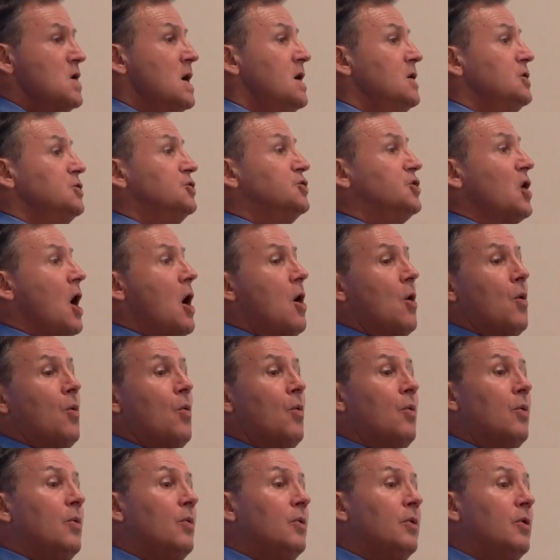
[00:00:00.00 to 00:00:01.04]

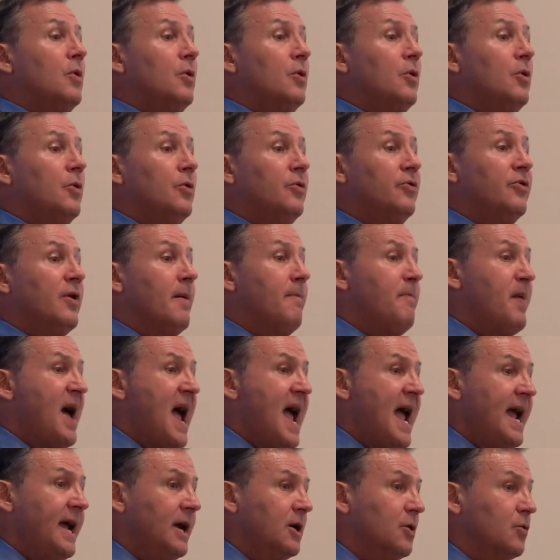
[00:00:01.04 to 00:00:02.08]
So the
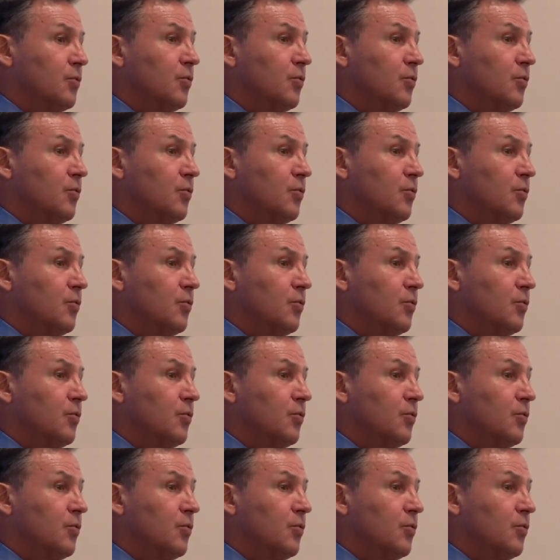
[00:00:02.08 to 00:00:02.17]
bank